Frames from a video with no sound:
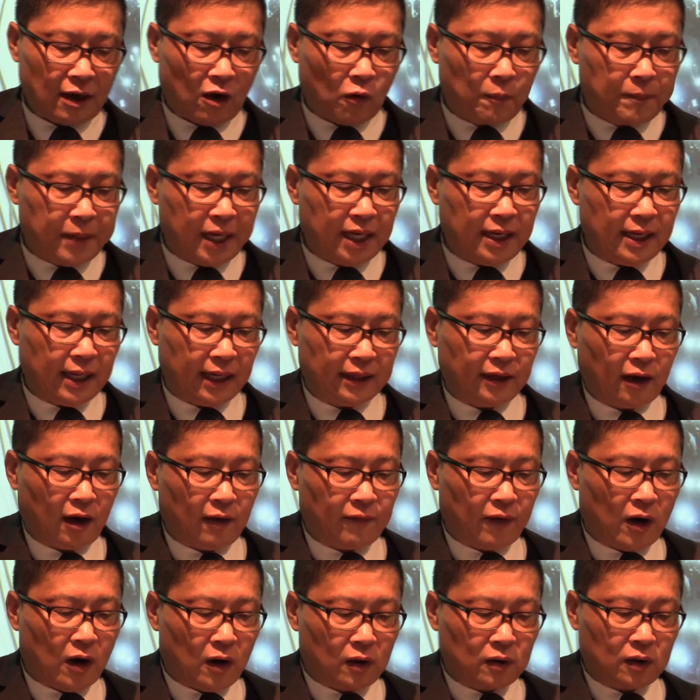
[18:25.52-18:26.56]
opinion
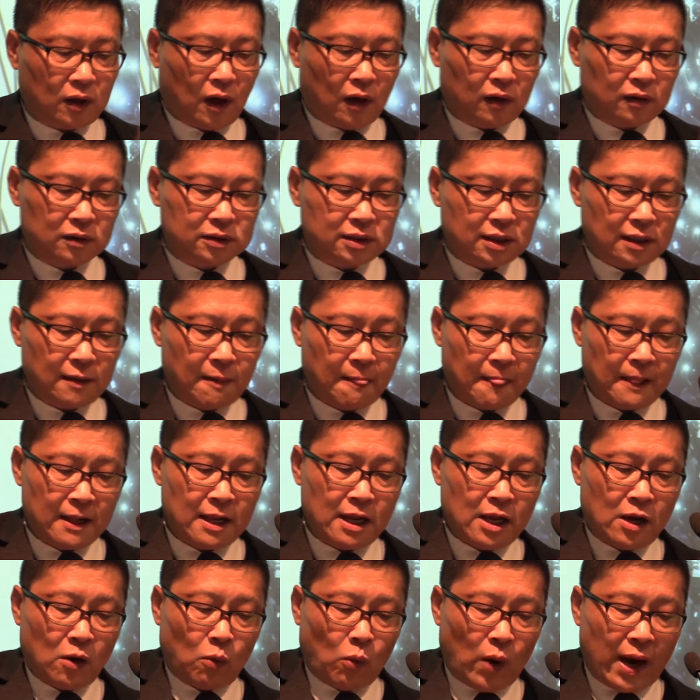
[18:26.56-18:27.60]
of Hong Kong.
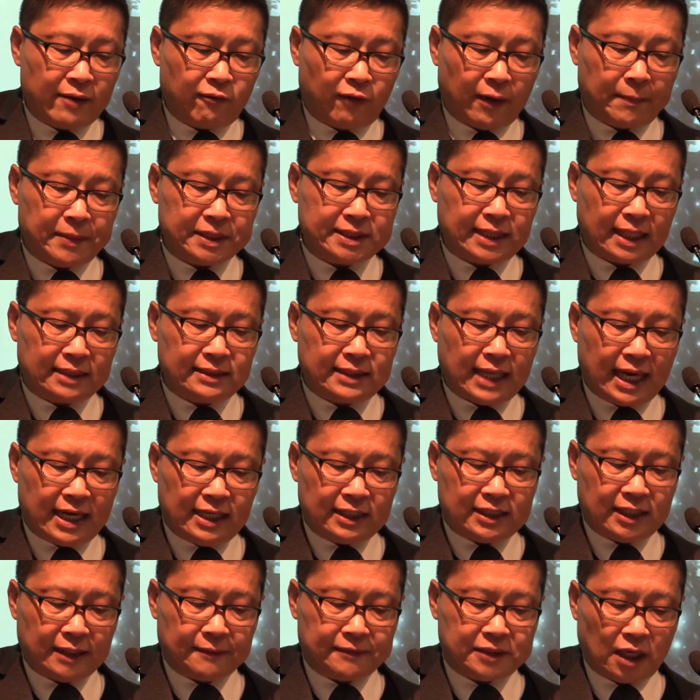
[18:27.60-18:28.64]
When
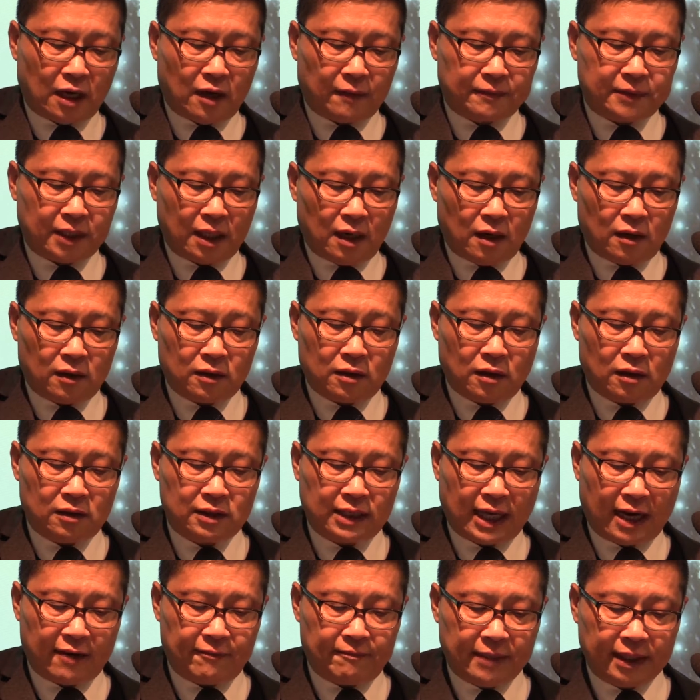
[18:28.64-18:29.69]
representatives of the Hong
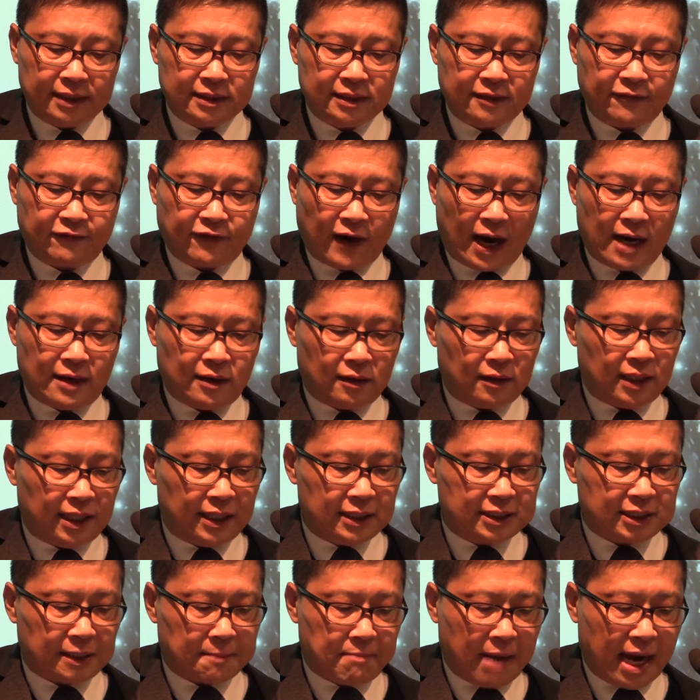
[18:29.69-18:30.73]
Kong government
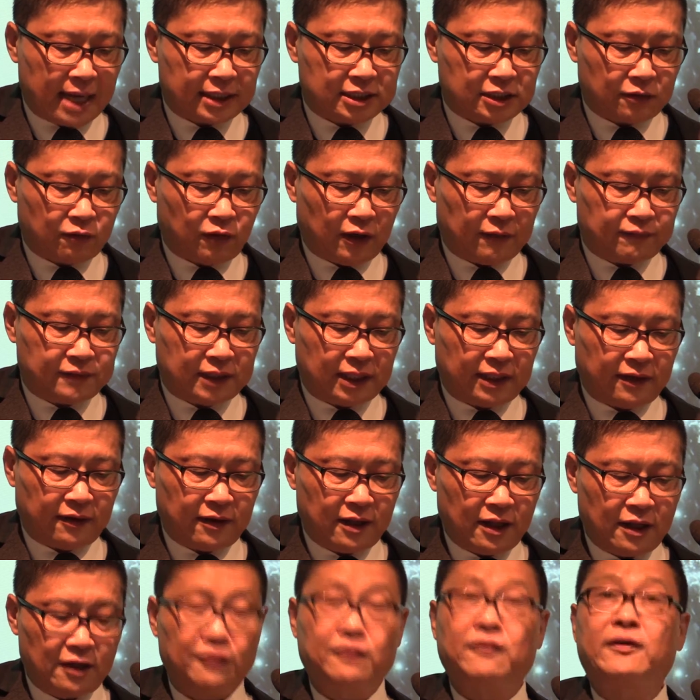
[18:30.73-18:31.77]
finally met with
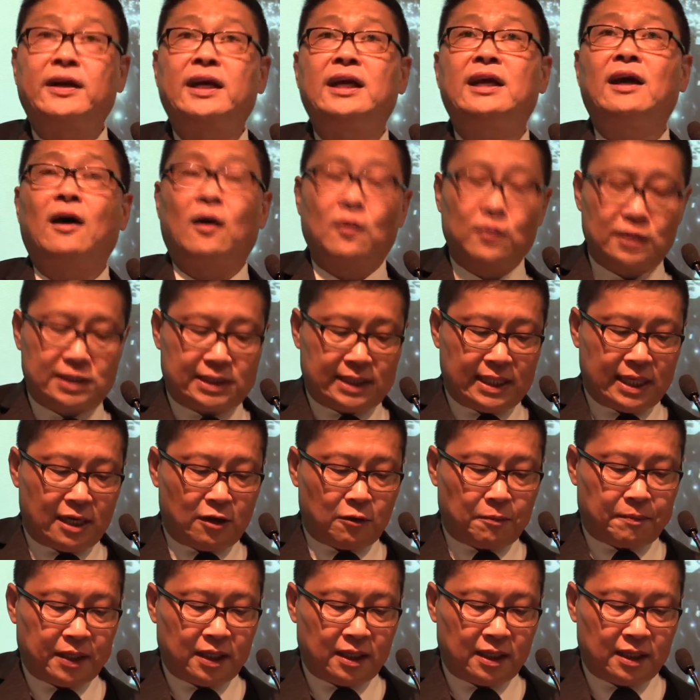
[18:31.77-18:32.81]
the 3
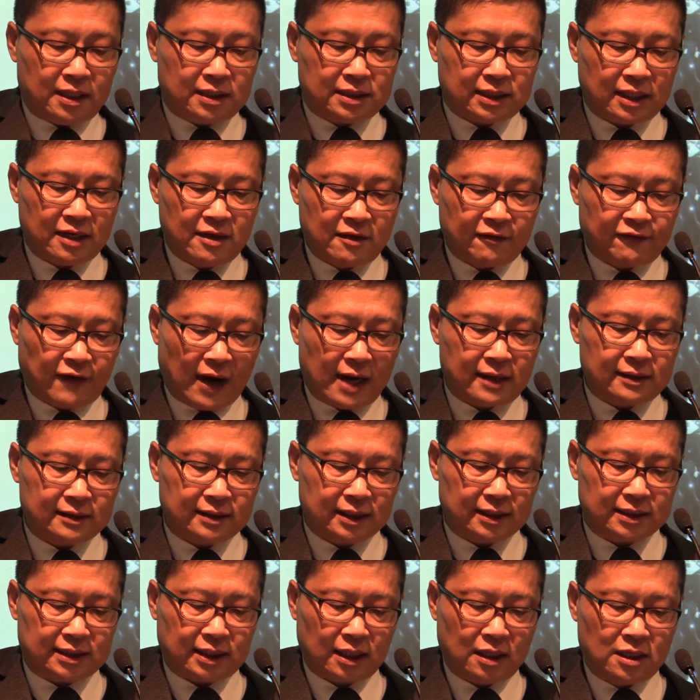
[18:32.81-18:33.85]
OCLP
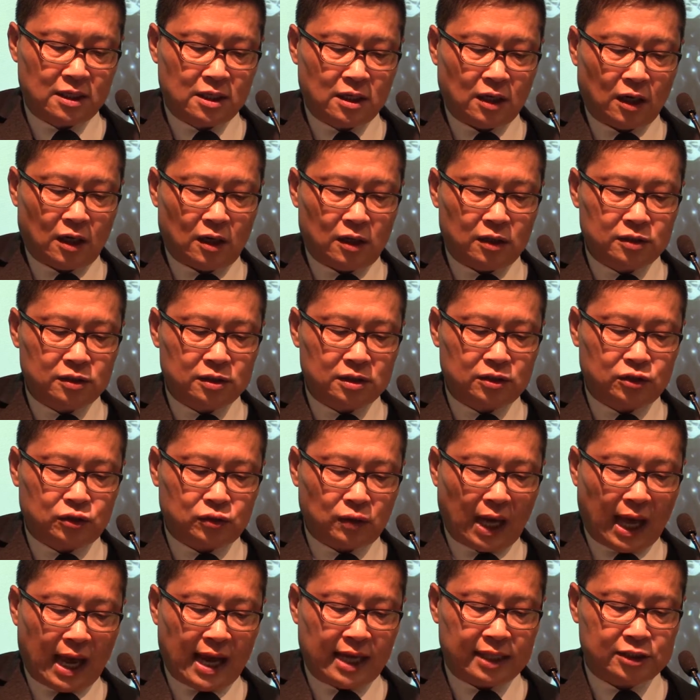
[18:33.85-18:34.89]
founders on
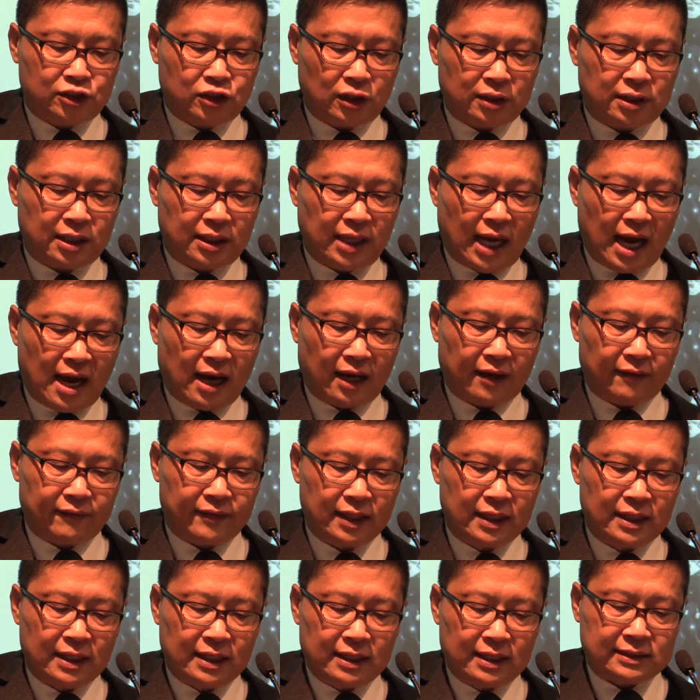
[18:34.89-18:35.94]
July 29,
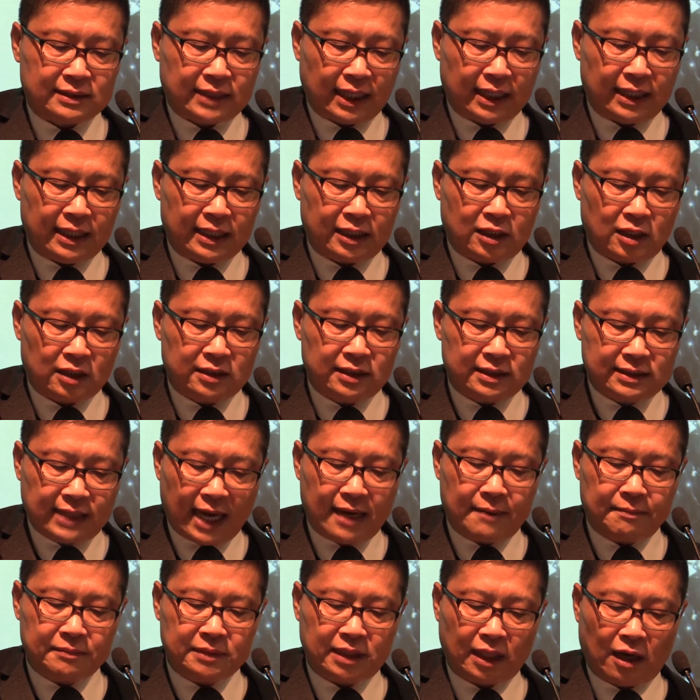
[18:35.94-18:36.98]
they
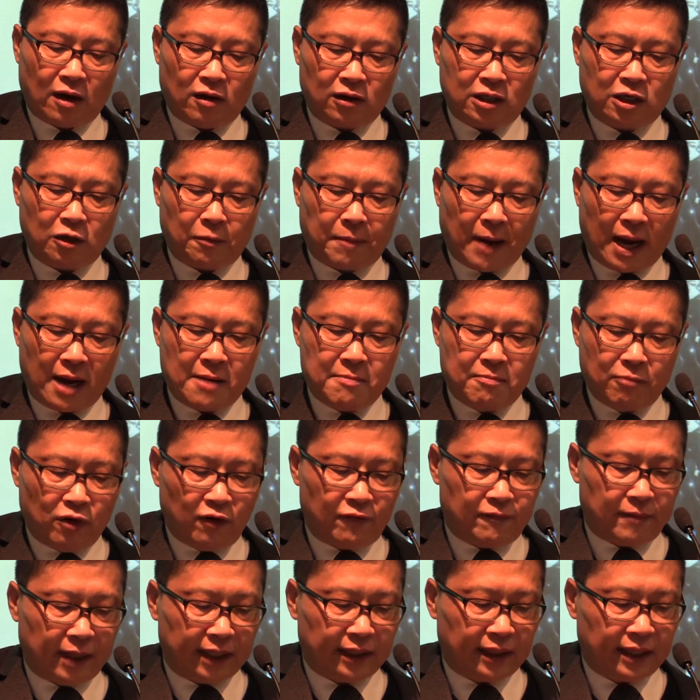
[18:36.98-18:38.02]
condemned the Occupy
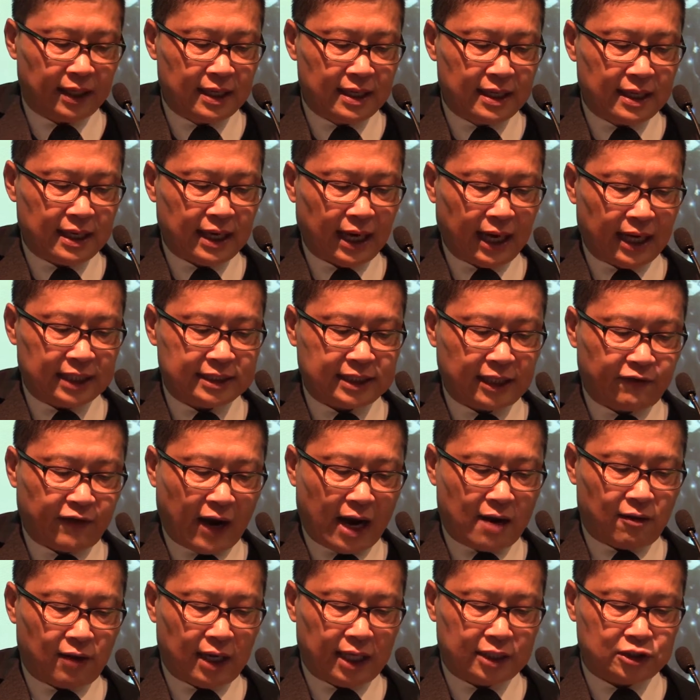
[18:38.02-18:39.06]
movement as a
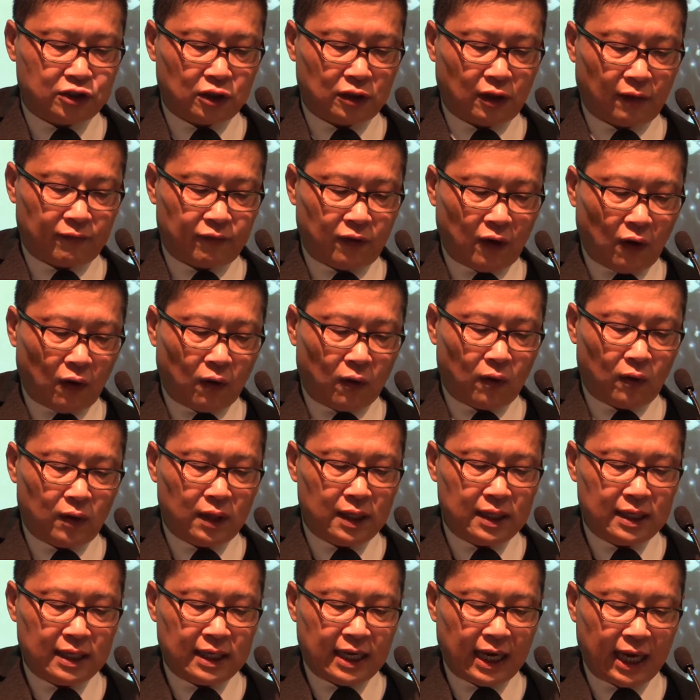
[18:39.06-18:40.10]
violation of
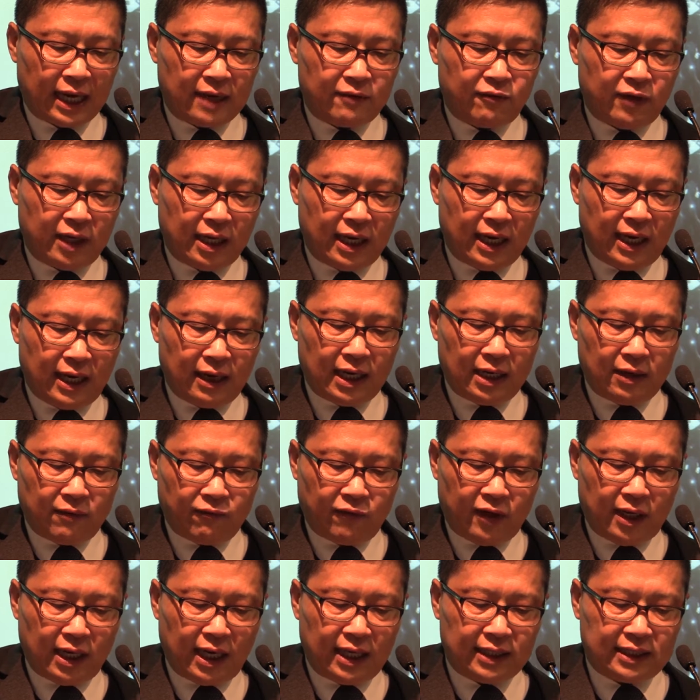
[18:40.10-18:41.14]
law and
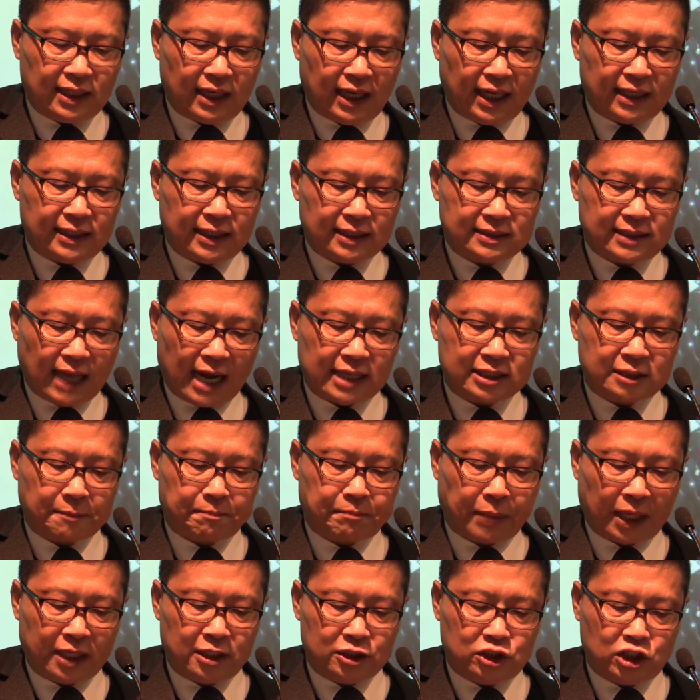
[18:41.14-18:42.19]
reiterated
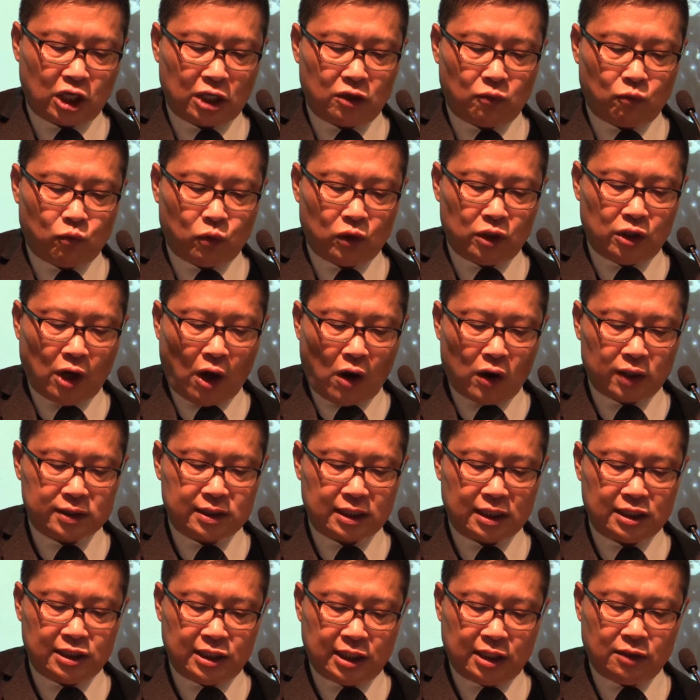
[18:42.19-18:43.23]
that Beijing would
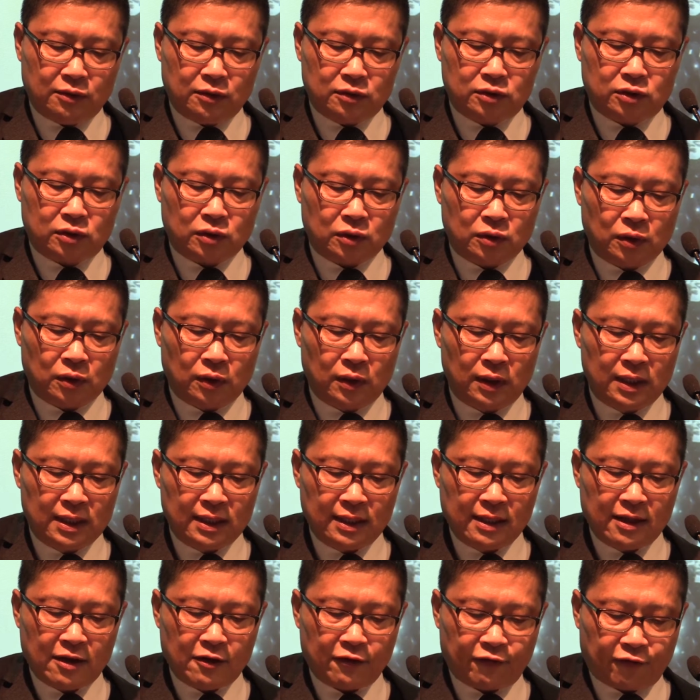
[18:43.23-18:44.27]
not yield to
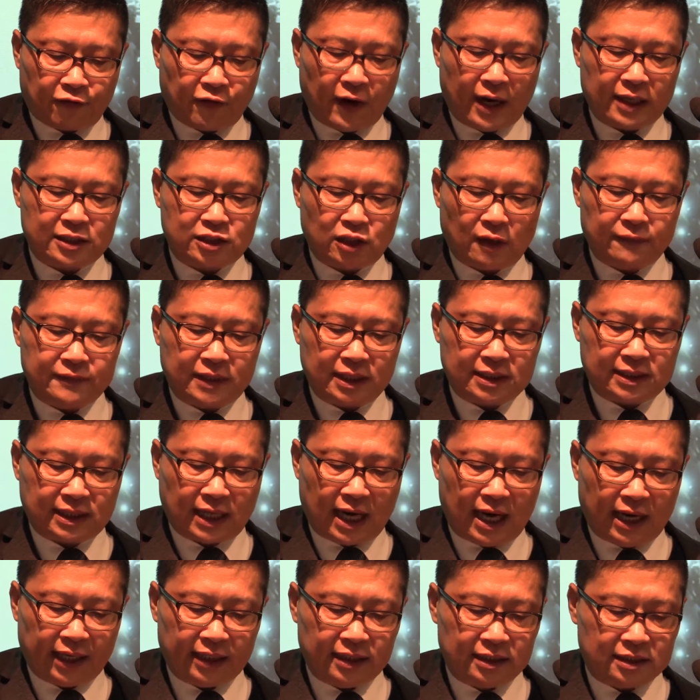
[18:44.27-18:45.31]
threats of this
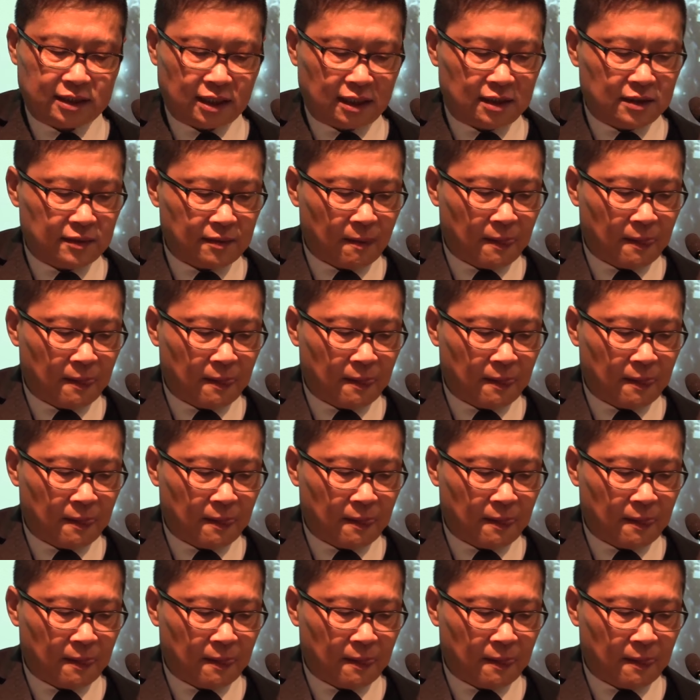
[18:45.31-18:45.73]
kind.